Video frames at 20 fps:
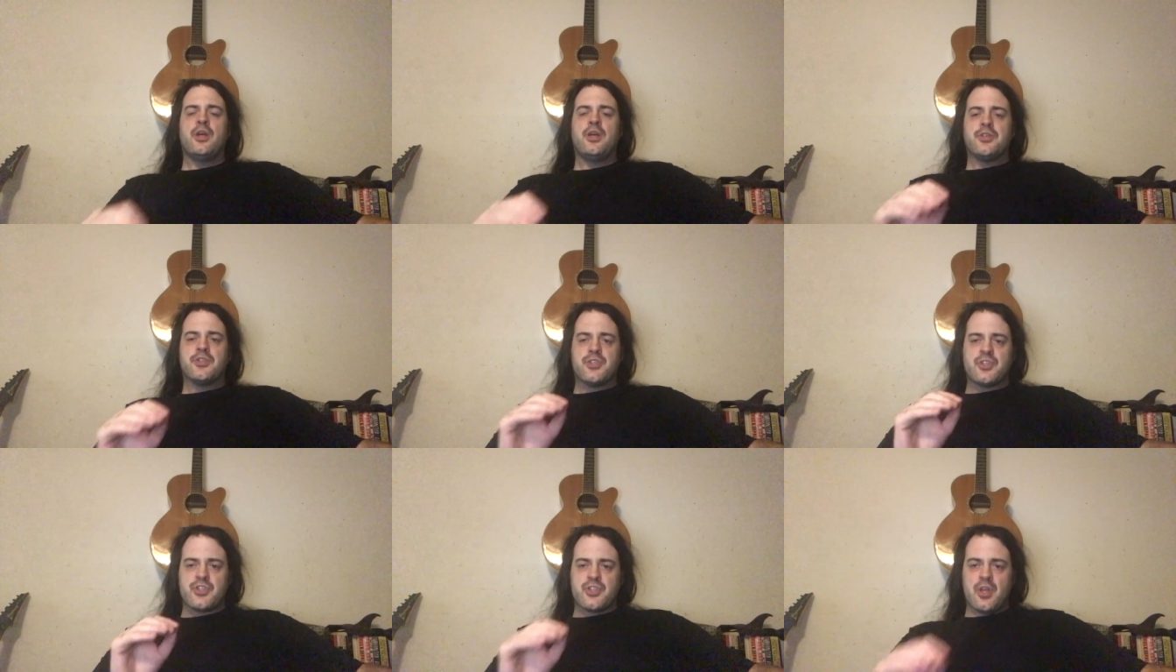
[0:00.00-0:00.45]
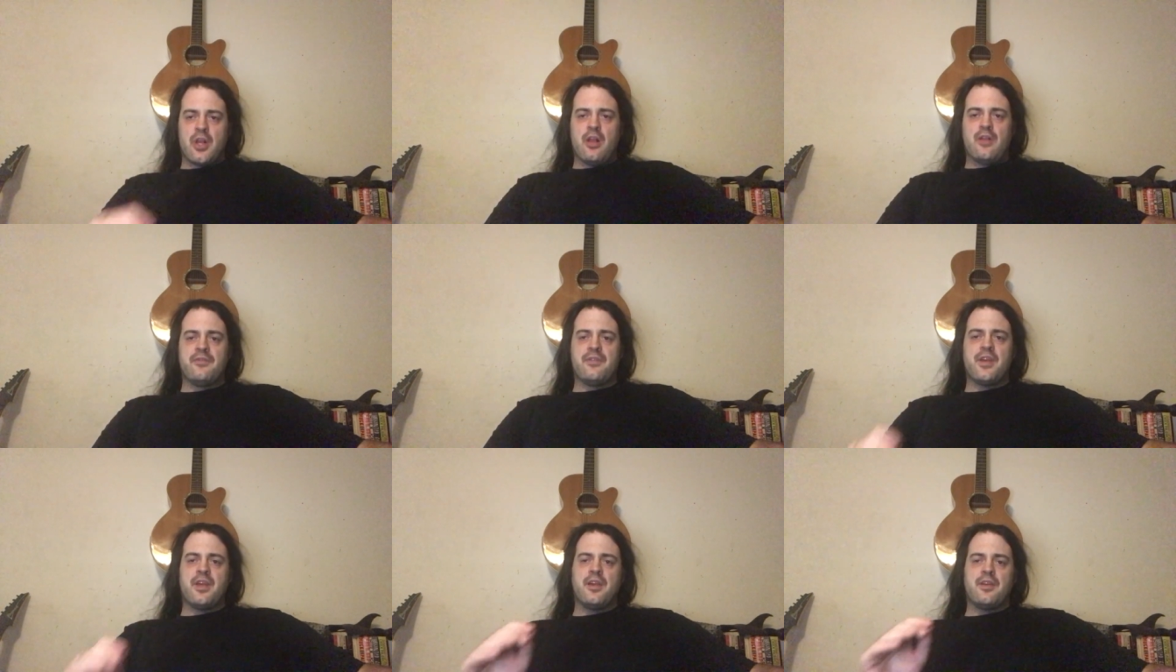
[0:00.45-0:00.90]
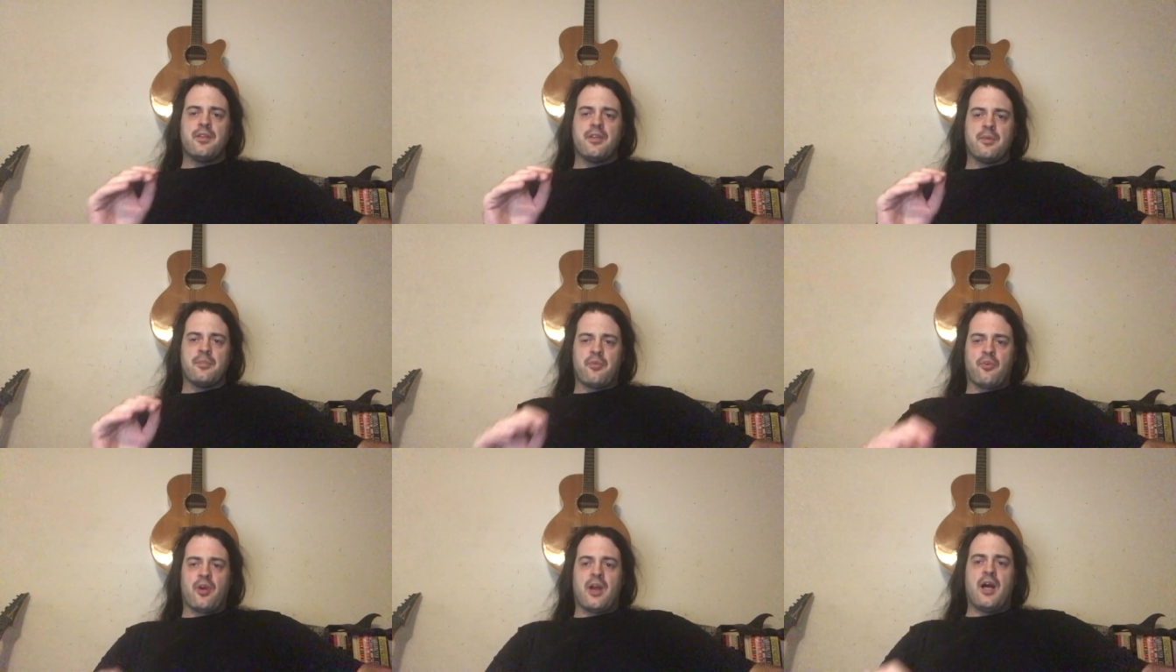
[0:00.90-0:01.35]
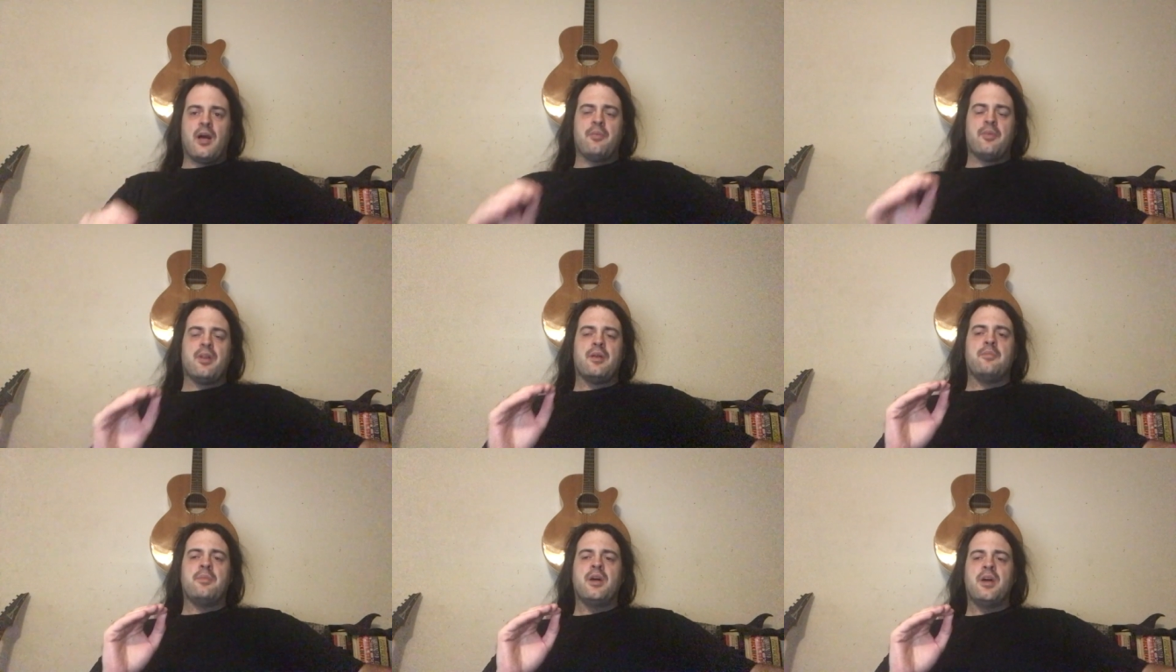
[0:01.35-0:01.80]
Solving the
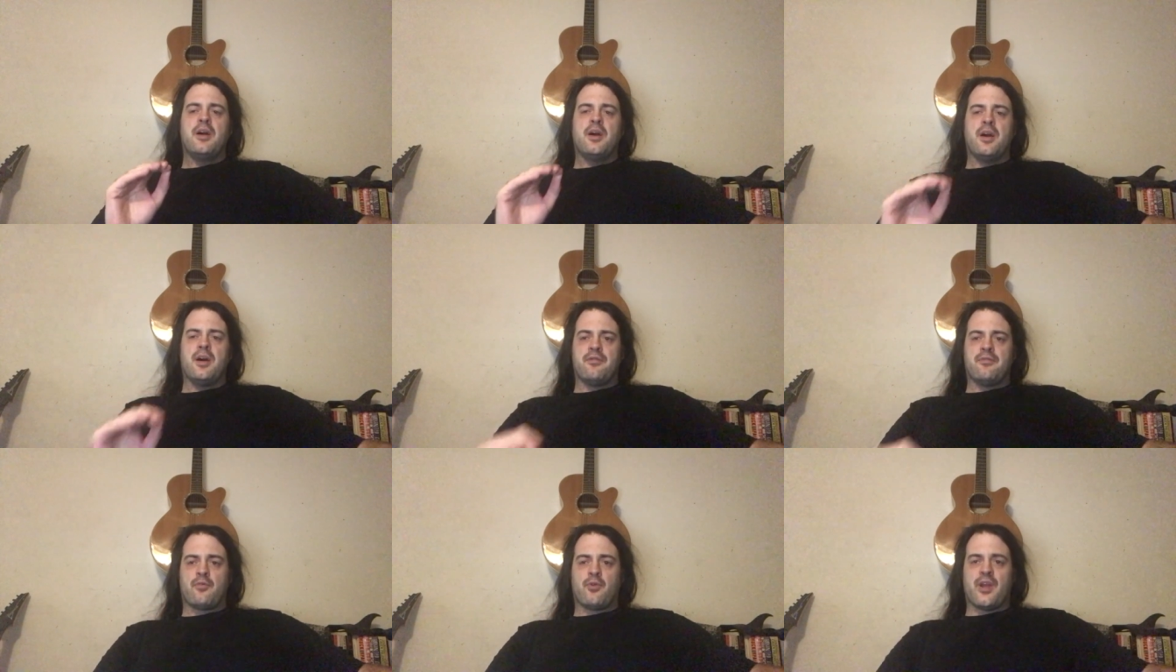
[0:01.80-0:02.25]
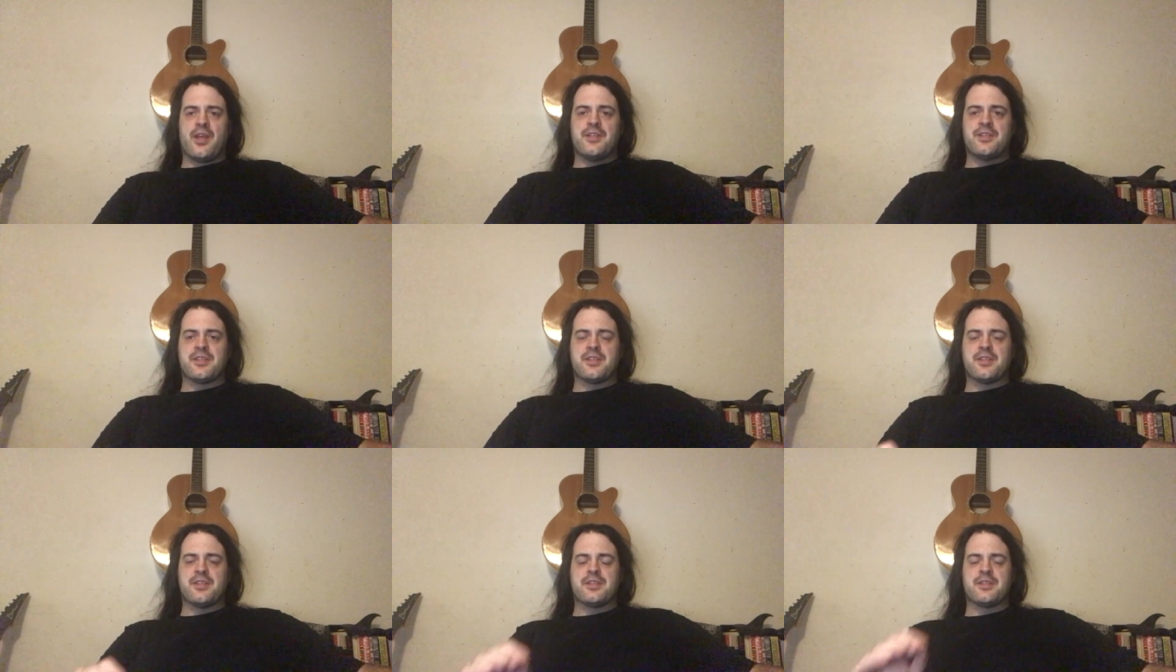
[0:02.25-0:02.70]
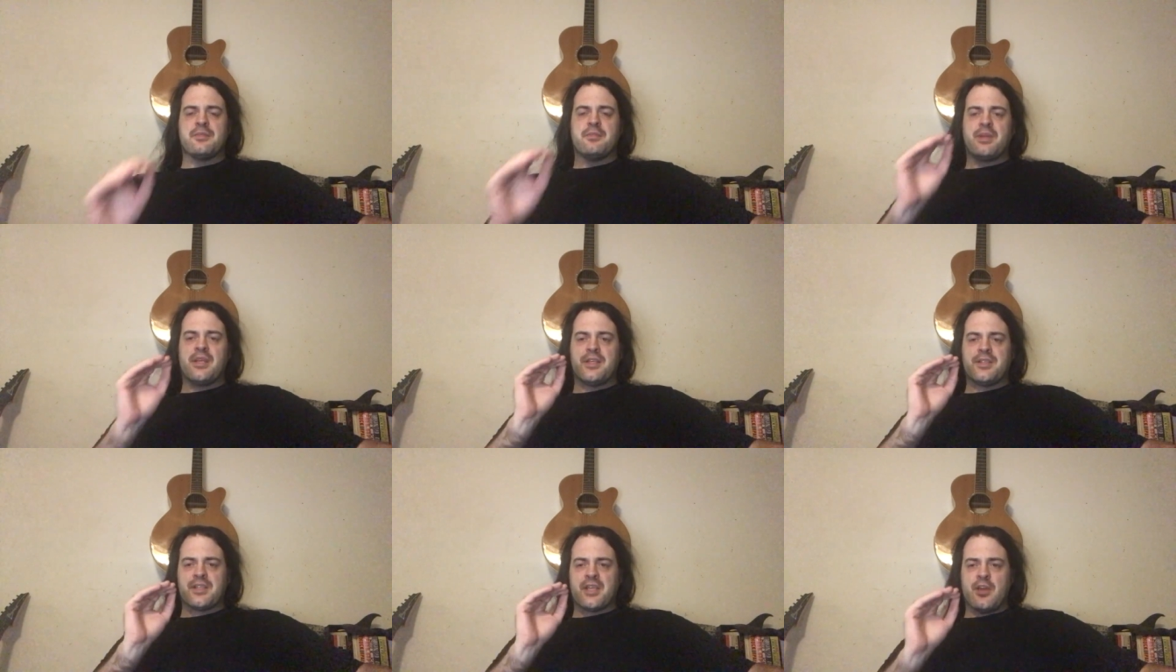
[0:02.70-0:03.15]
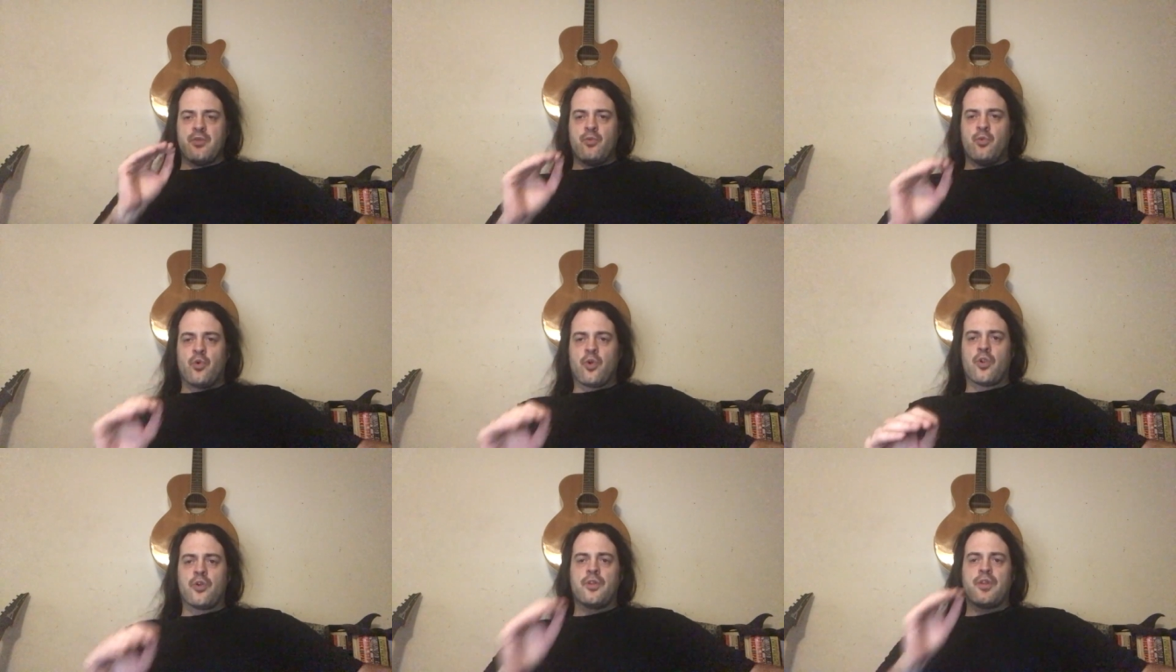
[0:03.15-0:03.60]
problem of racism is a
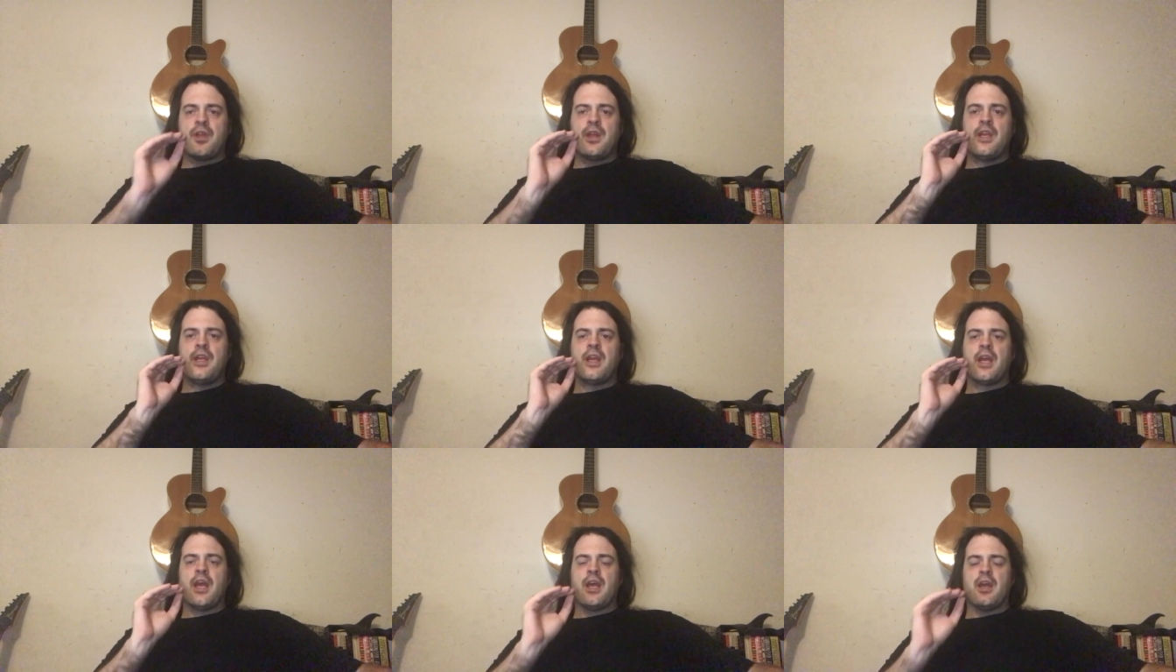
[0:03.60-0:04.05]
worthy